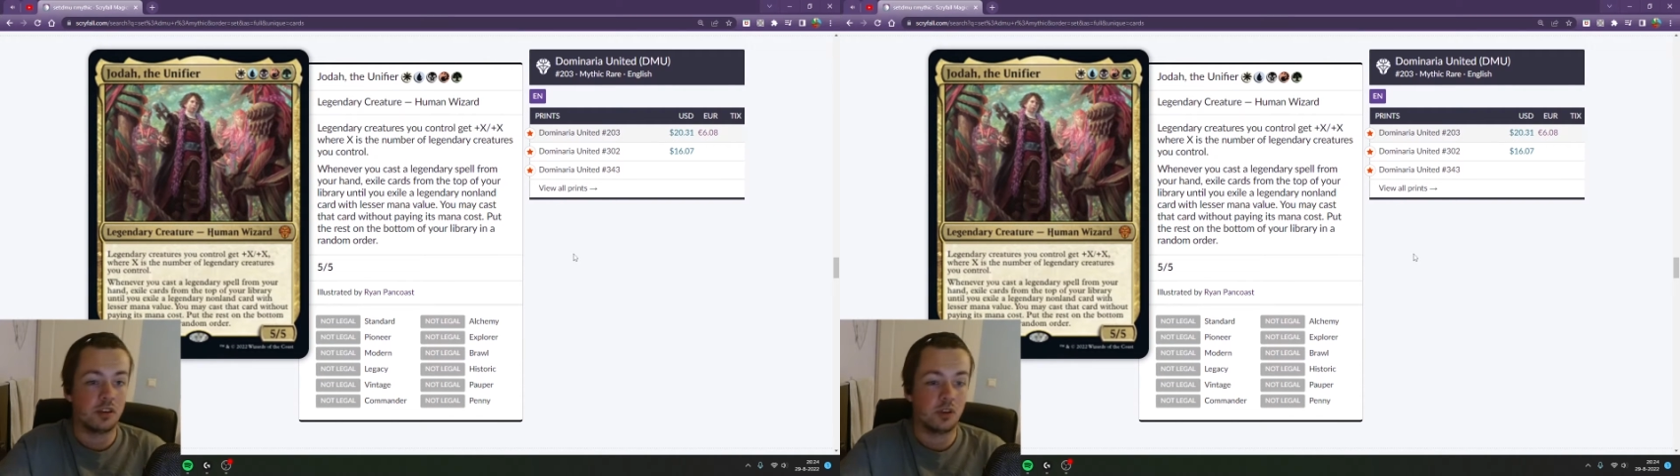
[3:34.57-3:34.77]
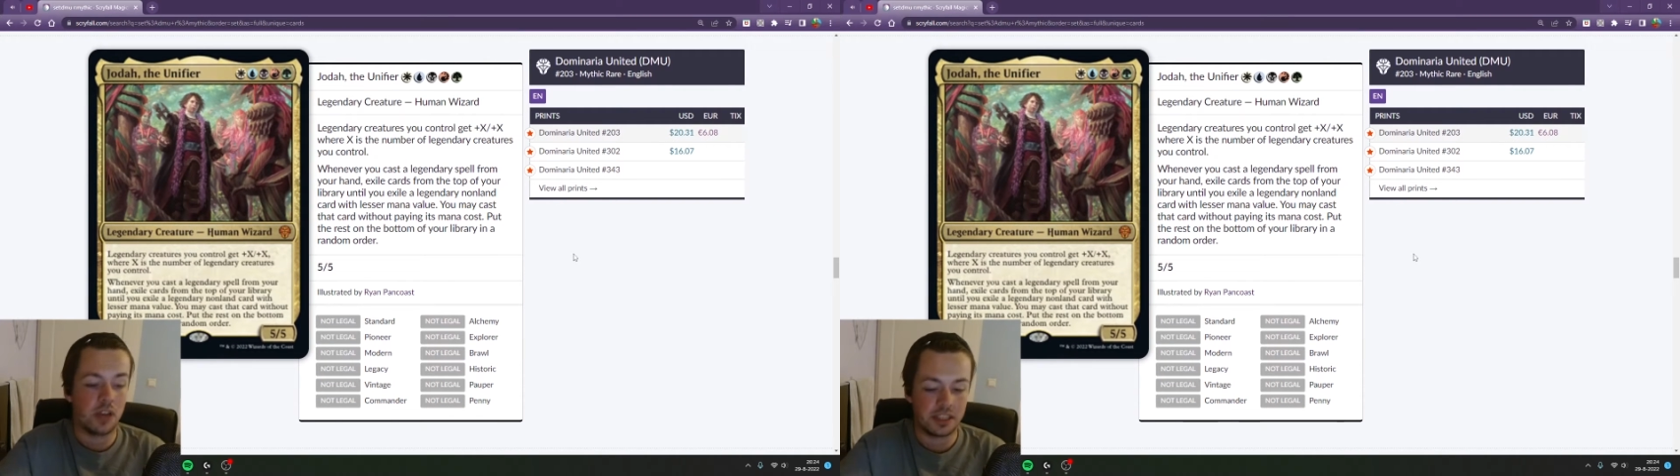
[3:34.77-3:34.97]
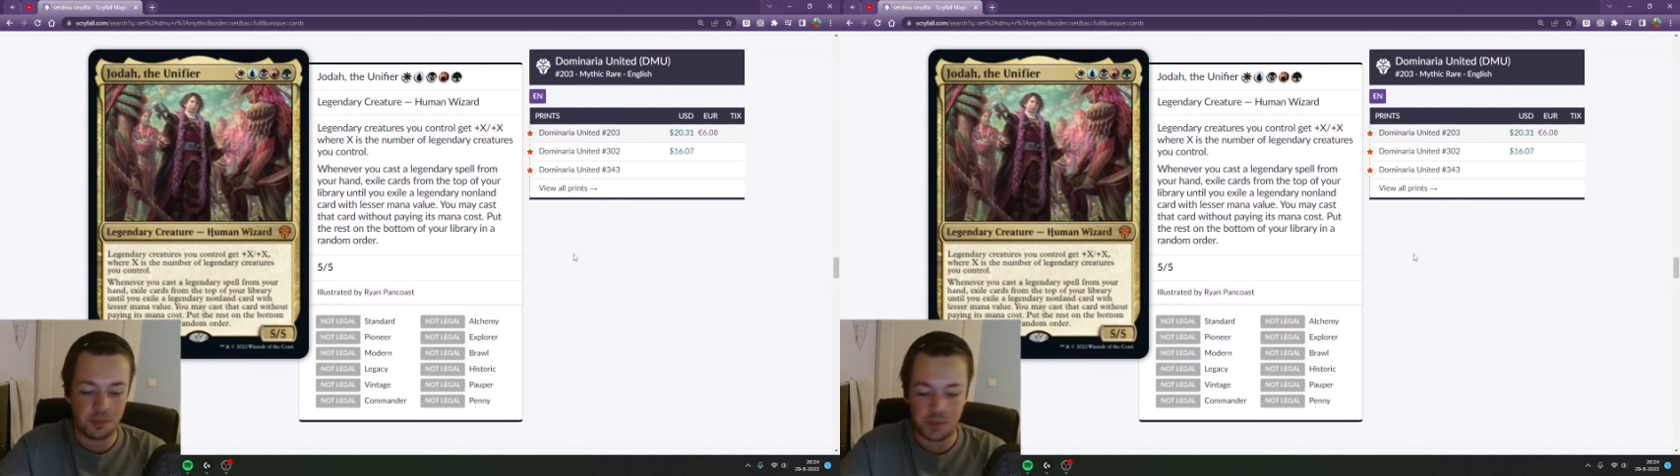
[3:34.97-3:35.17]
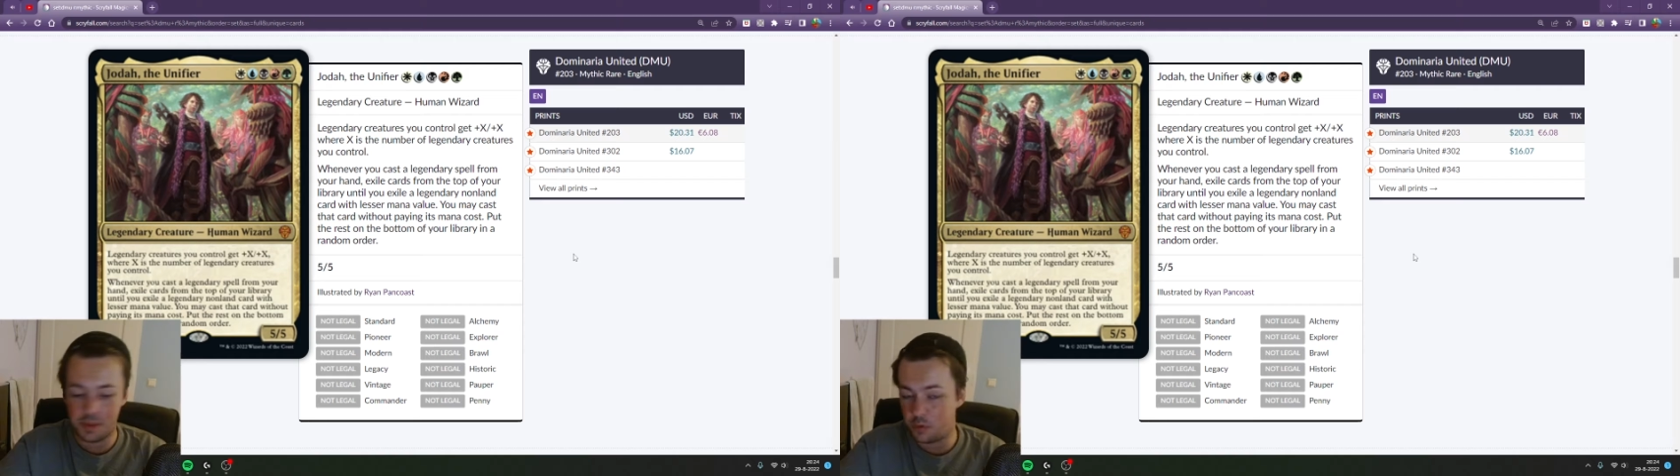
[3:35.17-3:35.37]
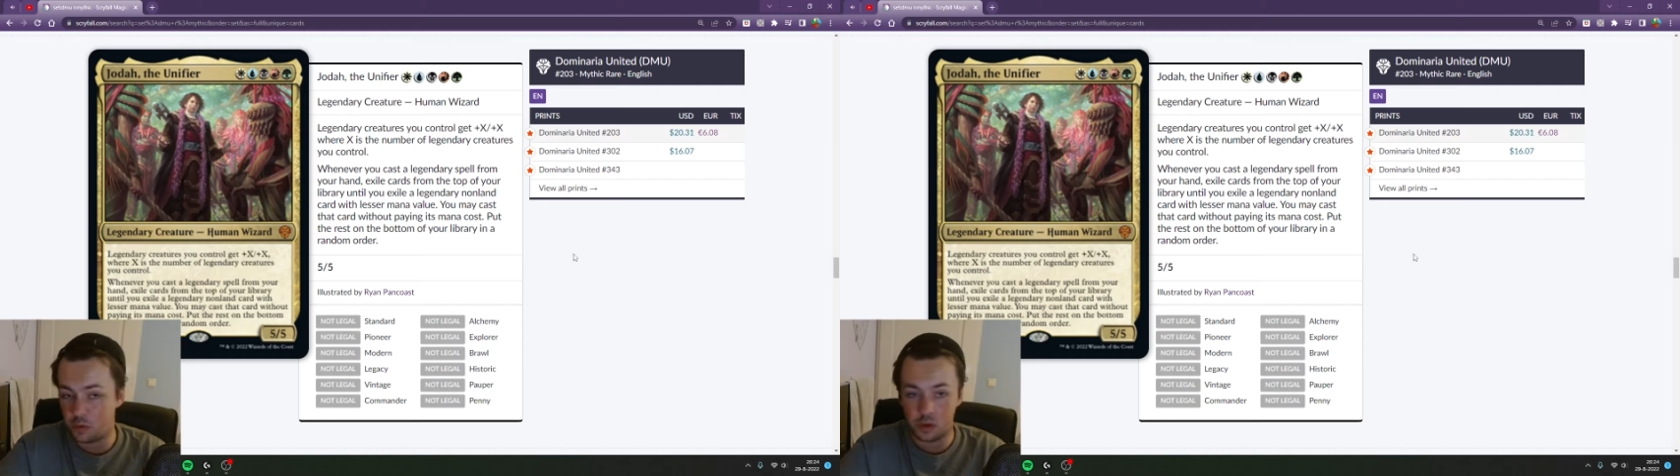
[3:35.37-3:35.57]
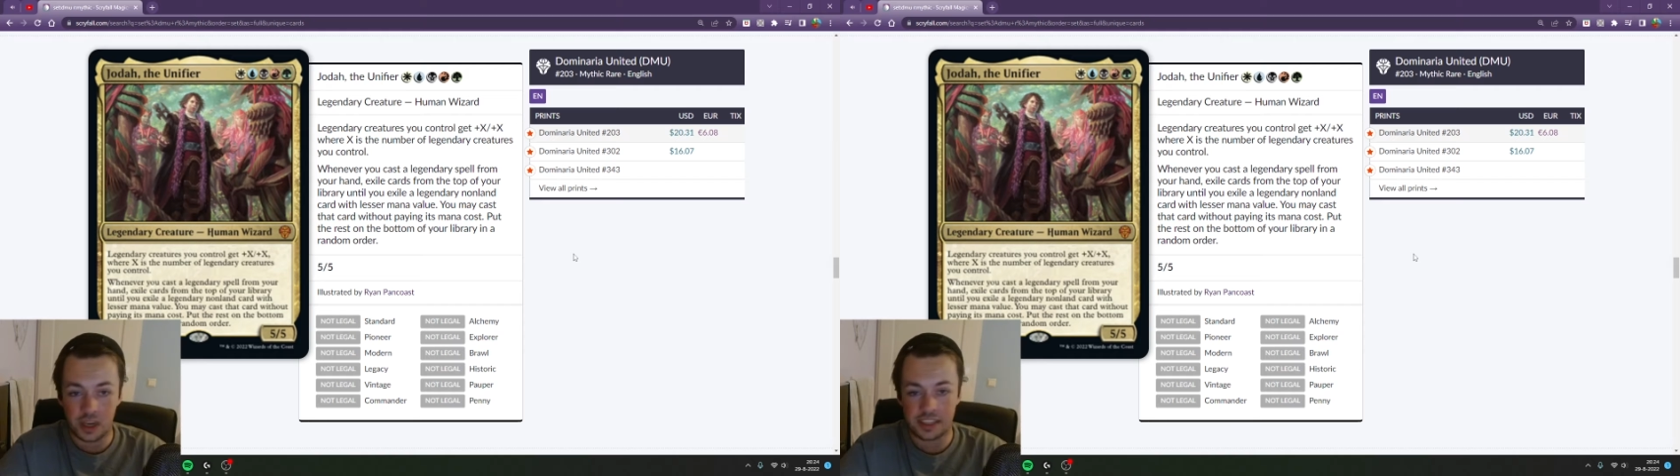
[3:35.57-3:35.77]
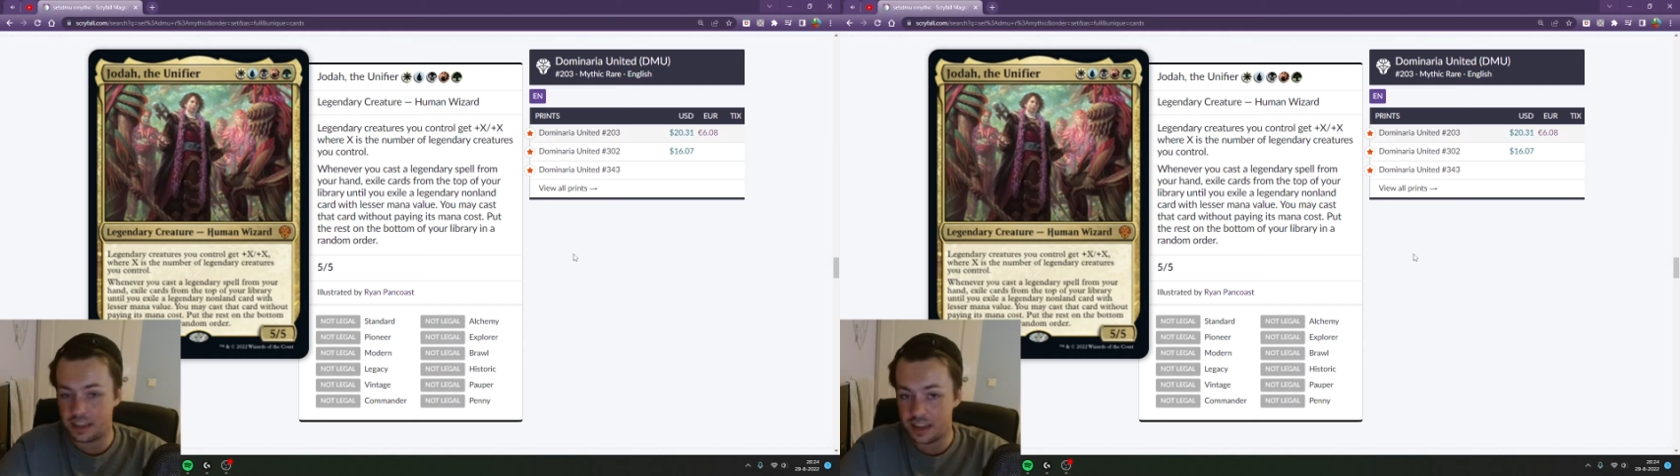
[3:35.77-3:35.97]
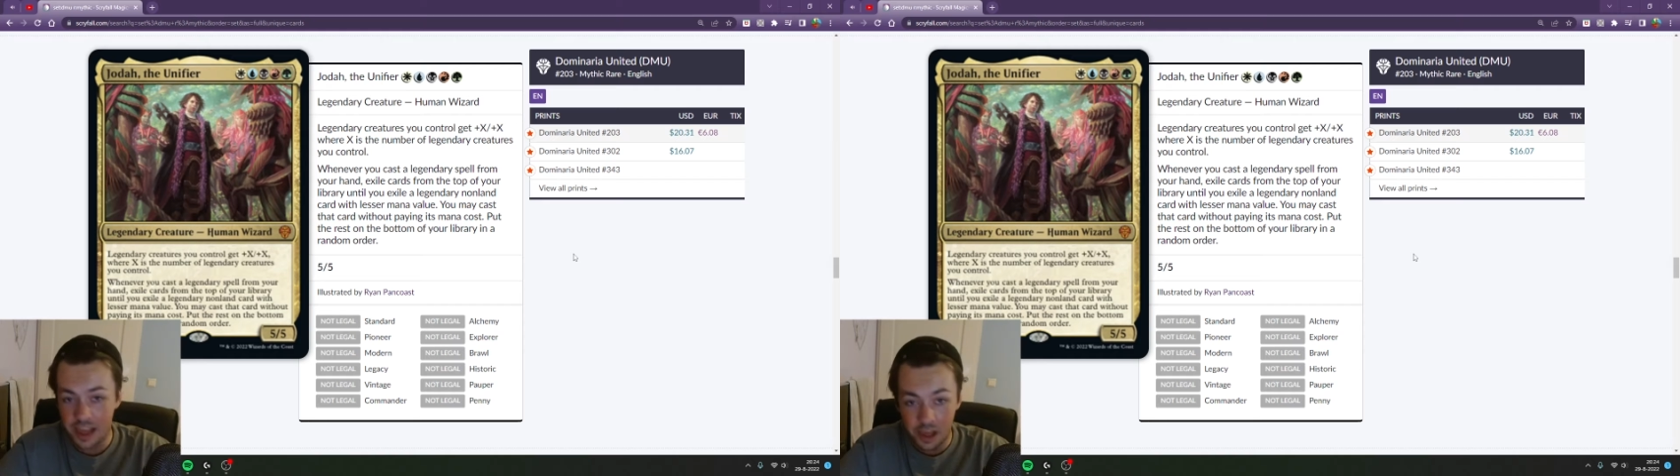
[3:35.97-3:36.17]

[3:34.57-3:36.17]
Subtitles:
collecting people, collecting